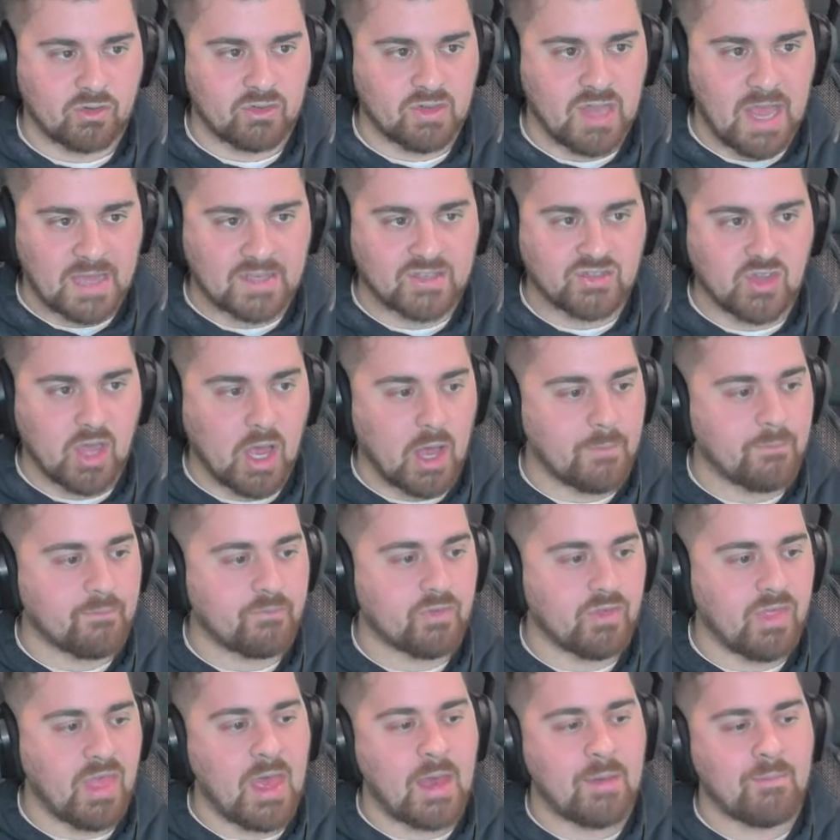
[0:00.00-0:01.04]
Next up
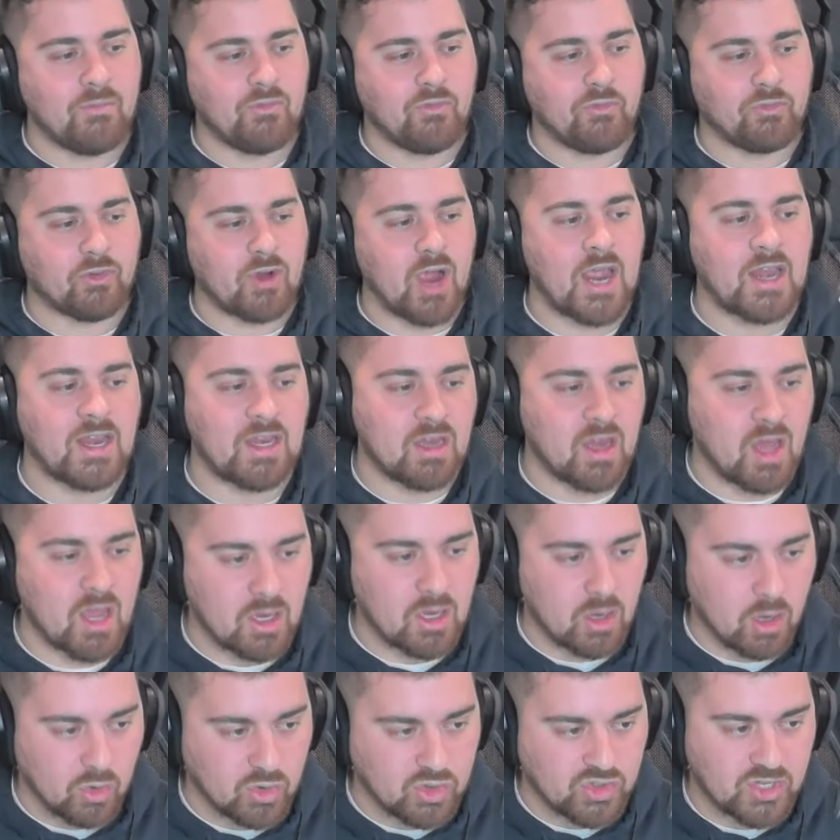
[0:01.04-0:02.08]
for them, Friday night
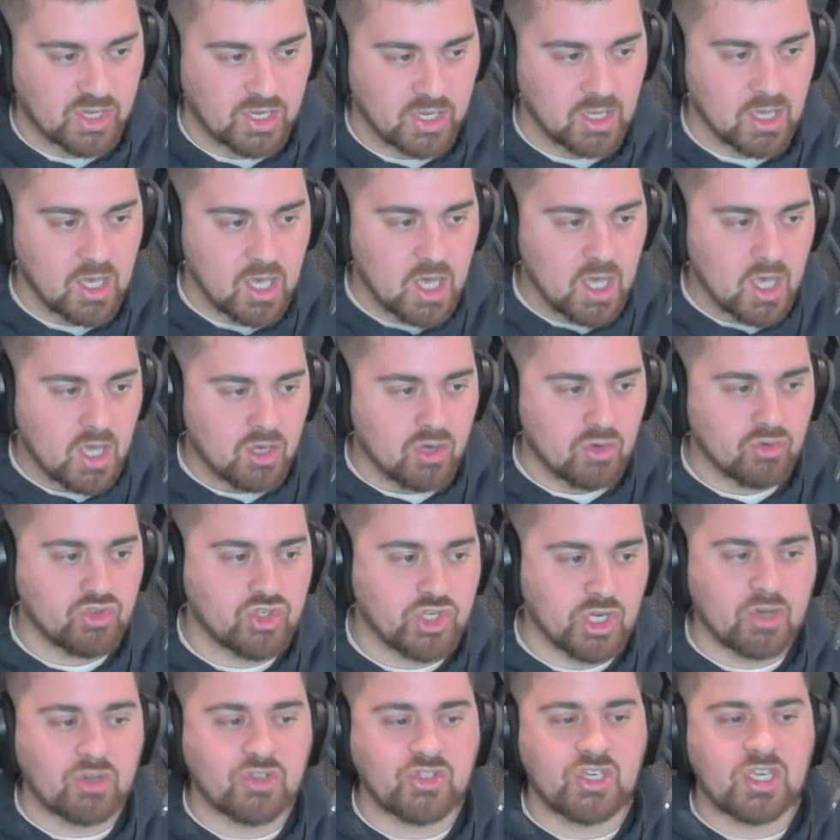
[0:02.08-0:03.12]
hosting New
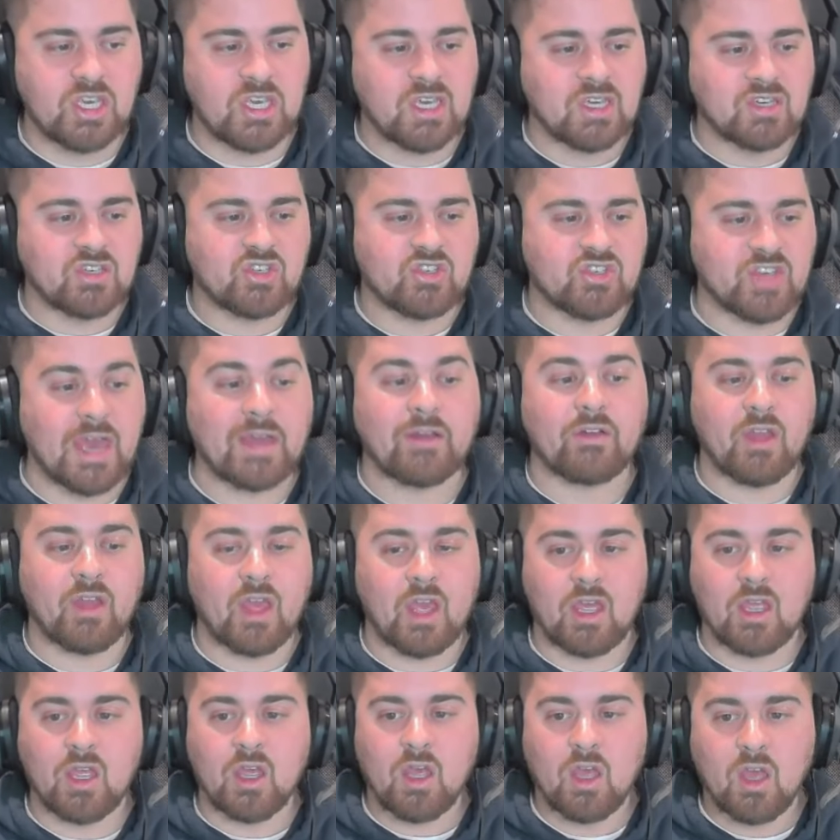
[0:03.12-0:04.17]
Jersey,
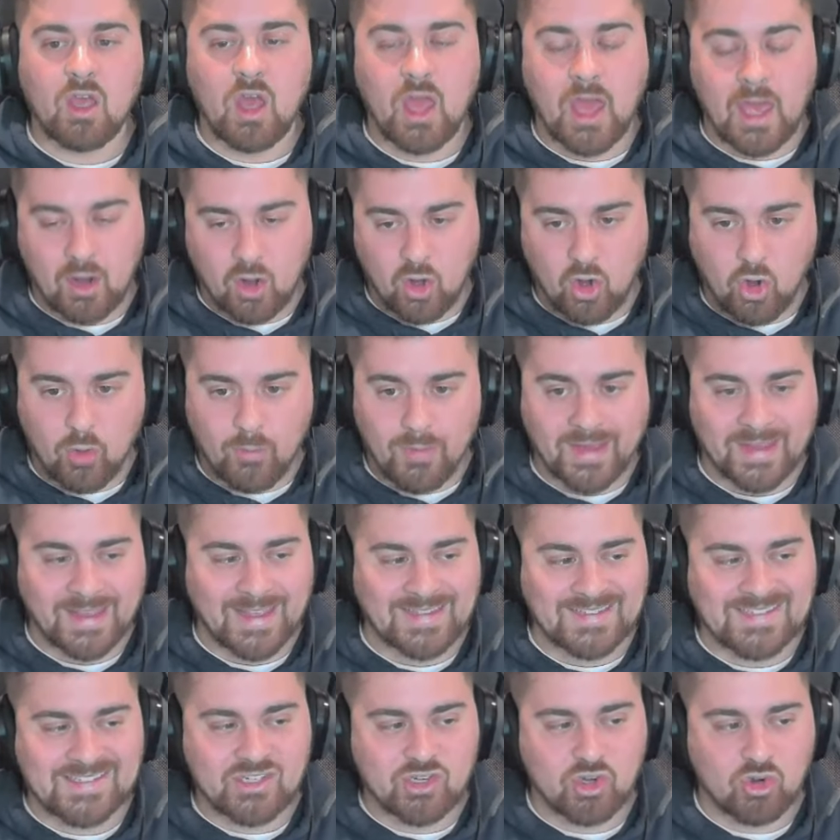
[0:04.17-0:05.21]
Saturday at home
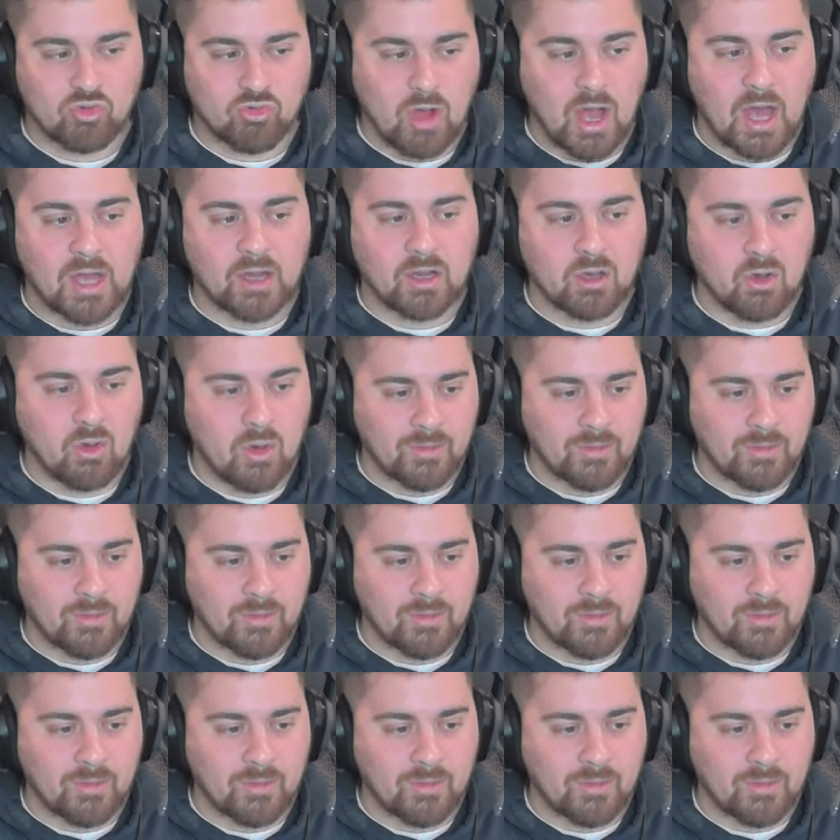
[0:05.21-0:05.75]
against Toronto.